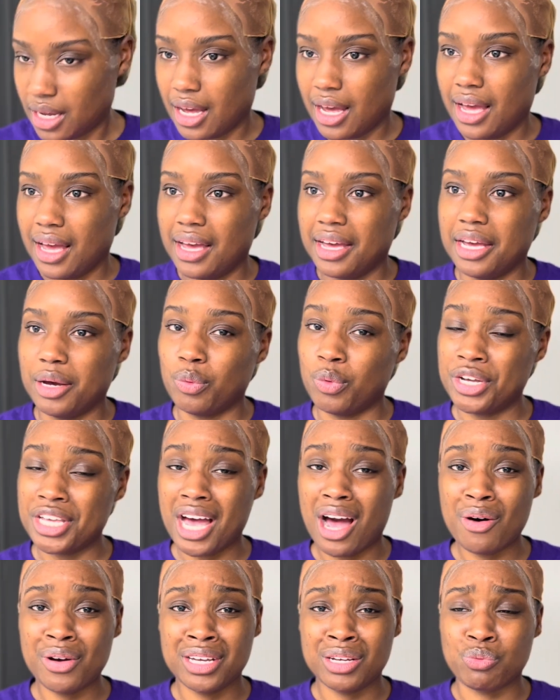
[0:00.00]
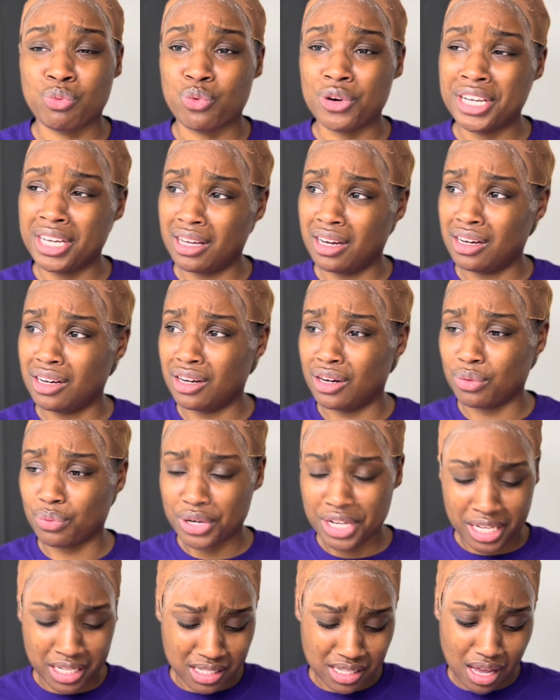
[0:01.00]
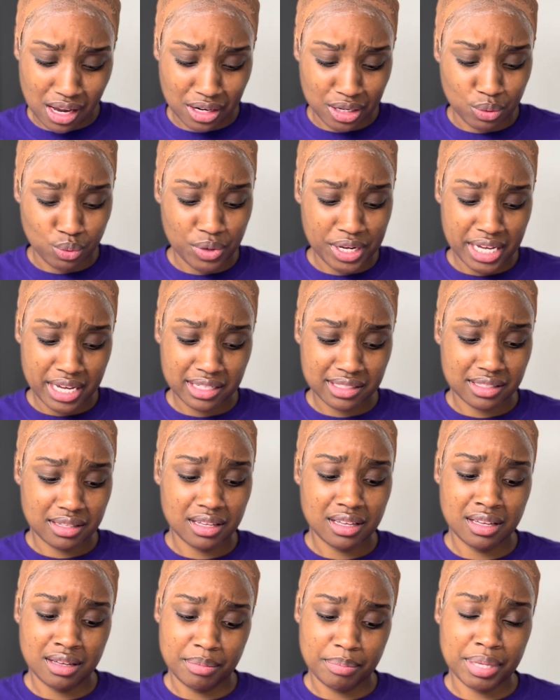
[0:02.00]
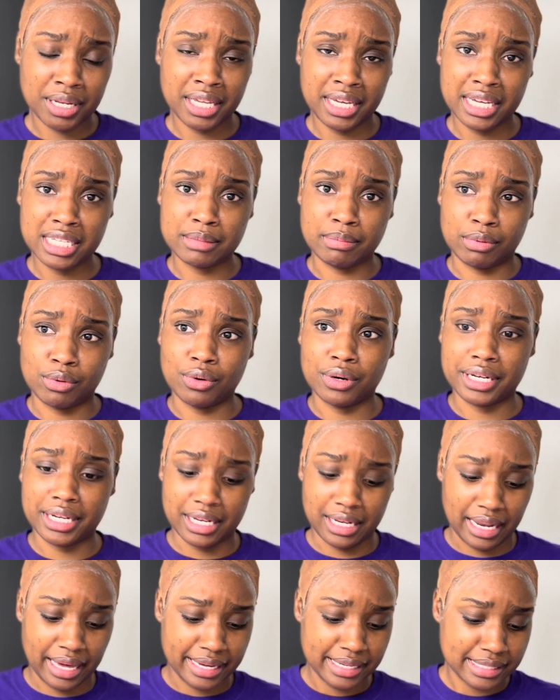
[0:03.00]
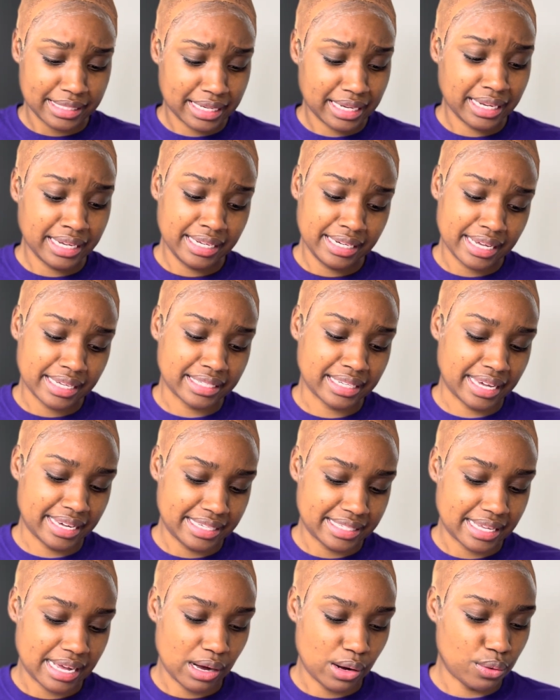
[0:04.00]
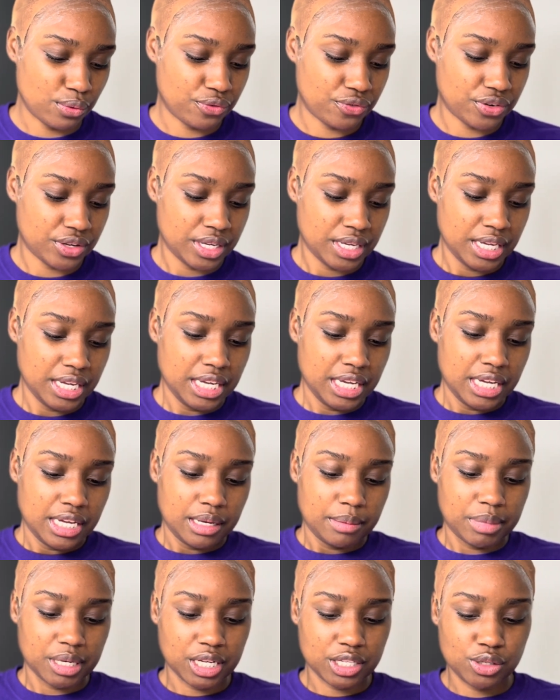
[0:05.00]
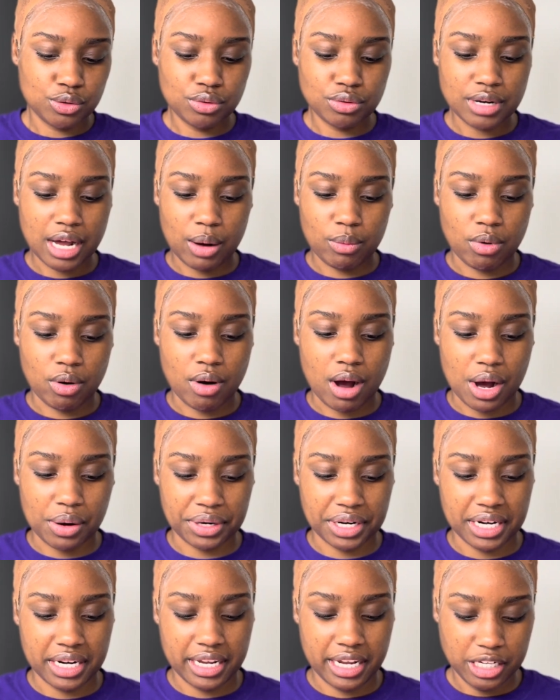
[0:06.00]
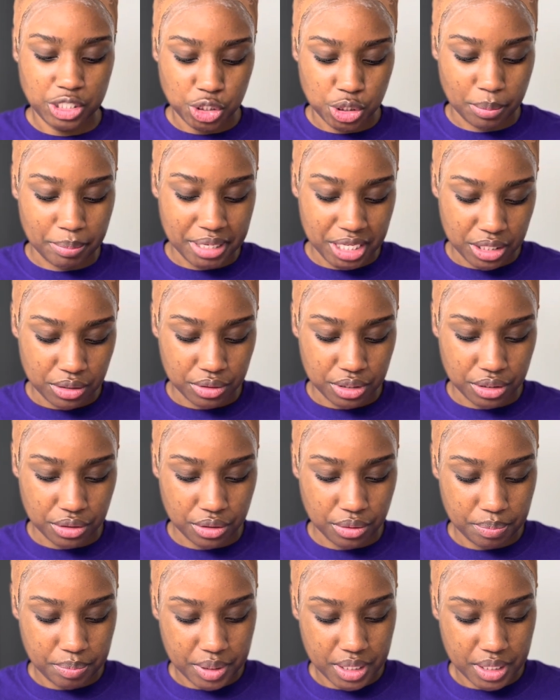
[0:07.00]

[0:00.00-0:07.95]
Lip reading: And when y'all reinstalling the wigs, please void that lace. Clean that lace off, because you do not want all that extra buildup